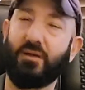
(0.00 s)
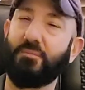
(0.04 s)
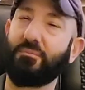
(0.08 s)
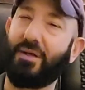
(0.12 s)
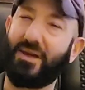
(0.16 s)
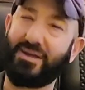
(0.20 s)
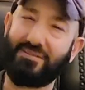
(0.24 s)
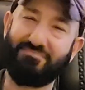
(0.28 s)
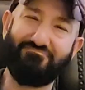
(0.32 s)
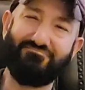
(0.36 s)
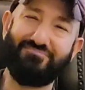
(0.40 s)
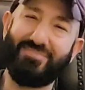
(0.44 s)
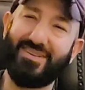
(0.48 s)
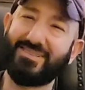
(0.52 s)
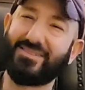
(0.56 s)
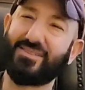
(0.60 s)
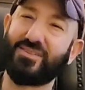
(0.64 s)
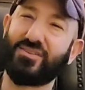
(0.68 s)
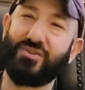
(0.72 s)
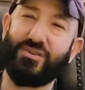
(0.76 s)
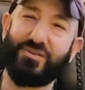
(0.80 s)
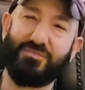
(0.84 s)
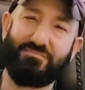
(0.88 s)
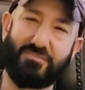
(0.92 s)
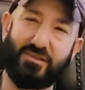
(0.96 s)
I'm like, "That's
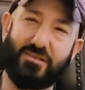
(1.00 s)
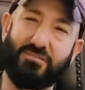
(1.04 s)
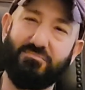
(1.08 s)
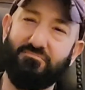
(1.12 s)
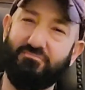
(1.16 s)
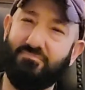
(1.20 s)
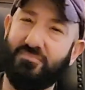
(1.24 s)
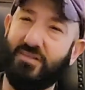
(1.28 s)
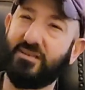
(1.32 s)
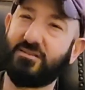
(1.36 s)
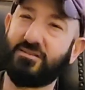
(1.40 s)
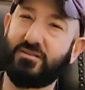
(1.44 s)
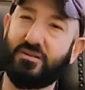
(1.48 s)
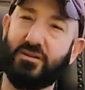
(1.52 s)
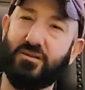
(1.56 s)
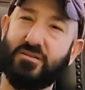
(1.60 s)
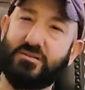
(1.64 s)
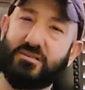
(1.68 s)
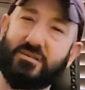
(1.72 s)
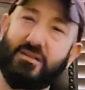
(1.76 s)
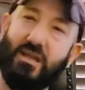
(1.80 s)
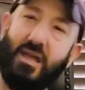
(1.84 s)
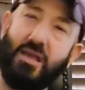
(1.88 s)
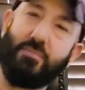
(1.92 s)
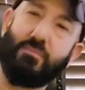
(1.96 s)
a good
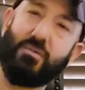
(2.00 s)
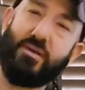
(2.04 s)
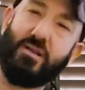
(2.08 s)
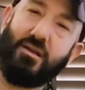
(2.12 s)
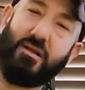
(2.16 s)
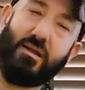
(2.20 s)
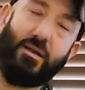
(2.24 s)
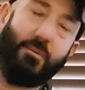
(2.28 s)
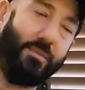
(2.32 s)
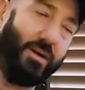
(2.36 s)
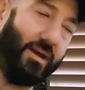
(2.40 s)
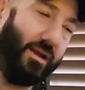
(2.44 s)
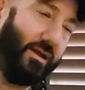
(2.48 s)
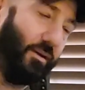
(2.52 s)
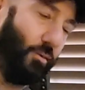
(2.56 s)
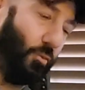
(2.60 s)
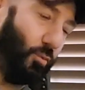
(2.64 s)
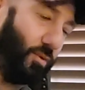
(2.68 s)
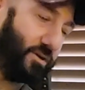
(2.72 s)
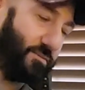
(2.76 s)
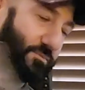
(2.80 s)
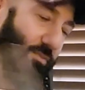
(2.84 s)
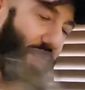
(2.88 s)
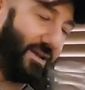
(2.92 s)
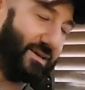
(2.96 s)
statement." I mean, it
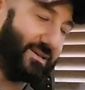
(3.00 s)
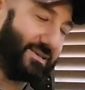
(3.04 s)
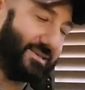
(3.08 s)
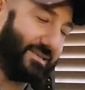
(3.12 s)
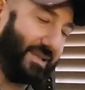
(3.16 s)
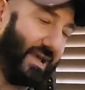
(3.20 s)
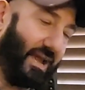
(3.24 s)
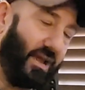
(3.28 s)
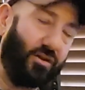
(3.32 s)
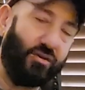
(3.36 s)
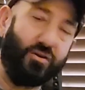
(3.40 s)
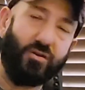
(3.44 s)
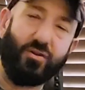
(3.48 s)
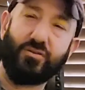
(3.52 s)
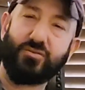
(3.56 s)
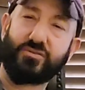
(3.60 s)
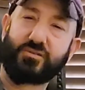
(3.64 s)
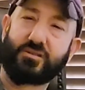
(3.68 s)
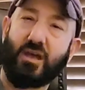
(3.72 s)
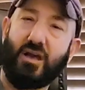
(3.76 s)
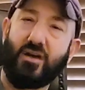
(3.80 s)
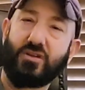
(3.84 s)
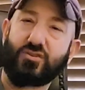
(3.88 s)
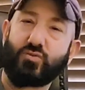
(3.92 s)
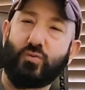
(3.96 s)
would be a standard in
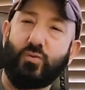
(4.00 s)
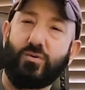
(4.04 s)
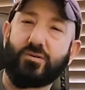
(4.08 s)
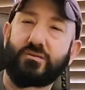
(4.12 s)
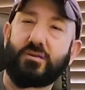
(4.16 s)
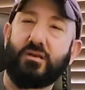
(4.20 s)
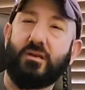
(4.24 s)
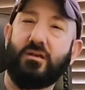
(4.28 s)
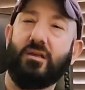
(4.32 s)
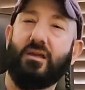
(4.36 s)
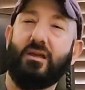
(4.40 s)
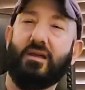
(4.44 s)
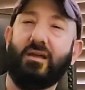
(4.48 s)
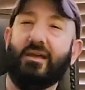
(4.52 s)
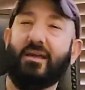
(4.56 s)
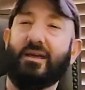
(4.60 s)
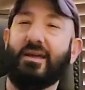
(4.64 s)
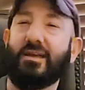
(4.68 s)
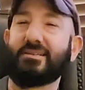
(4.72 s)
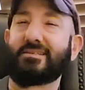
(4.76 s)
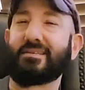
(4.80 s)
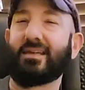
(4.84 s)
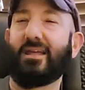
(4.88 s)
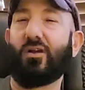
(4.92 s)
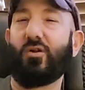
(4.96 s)
Scotch whiskey.
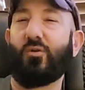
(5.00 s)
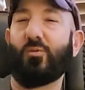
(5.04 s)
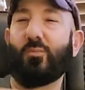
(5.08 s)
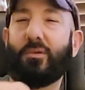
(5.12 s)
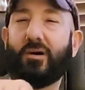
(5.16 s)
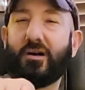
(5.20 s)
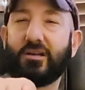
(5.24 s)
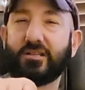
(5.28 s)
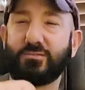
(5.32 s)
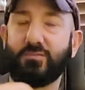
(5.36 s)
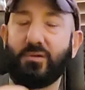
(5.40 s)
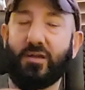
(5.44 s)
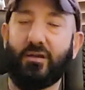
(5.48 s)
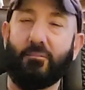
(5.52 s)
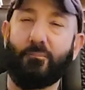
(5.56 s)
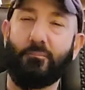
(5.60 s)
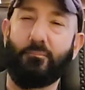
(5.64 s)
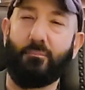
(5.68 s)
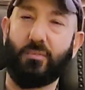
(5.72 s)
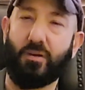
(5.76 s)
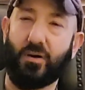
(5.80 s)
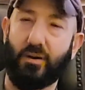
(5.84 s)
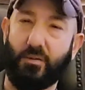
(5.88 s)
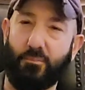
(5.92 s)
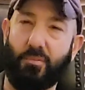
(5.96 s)
He said it reminds me of
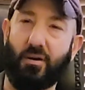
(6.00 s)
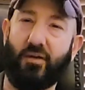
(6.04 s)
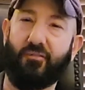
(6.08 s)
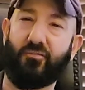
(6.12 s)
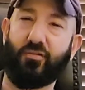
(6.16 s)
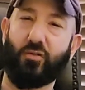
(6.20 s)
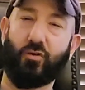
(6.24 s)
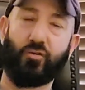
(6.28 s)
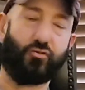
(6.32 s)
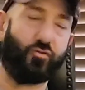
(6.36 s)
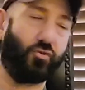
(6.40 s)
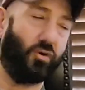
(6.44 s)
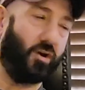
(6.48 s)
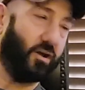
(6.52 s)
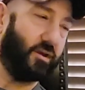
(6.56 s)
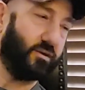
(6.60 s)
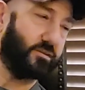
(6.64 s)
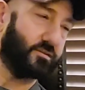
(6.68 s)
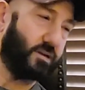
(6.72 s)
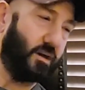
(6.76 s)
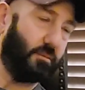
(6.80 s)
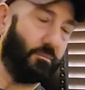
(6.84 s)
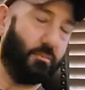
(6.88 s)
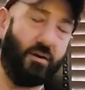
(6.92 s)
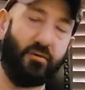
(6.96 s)
a Buffalo
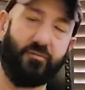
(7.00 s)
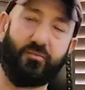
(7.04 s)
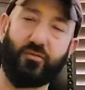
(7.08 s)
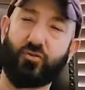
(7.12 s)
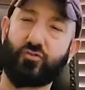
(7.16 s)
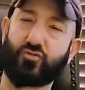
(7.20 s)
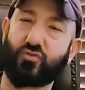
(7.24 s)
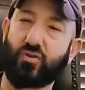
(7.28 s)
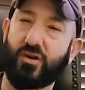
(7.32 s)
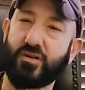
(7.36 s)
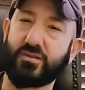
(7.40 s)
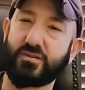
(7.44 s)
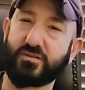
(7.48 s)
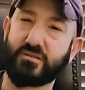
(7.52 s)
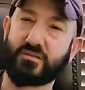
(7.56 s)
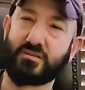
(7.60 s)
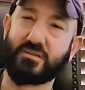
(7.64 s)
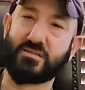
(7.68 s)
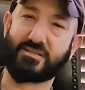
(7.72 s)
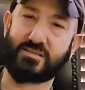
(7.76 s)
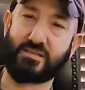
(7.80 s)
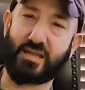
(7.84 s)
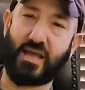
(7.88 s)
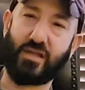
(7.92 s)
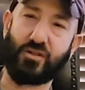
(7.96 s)
Trace. How Buffalo Trace is
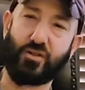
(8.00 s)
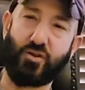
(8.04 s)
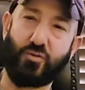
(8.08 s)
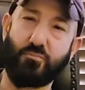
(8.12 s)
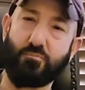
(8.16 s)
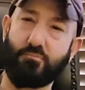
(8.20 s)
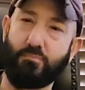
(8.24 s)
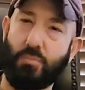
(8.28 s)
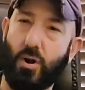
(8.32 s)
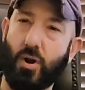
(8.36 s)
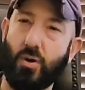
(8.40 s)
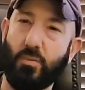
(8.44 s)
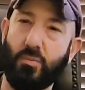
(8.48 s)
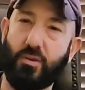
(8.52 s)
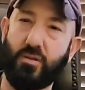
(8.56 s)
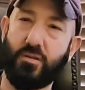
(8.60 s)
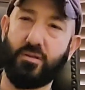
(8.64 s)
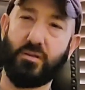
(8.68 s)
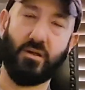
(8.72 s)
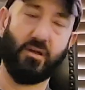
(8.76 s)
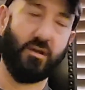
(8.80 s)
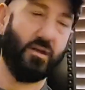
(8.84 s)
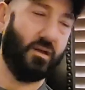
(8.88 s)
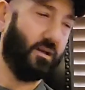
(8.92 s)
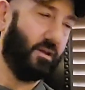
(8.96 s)
the standard bourbon.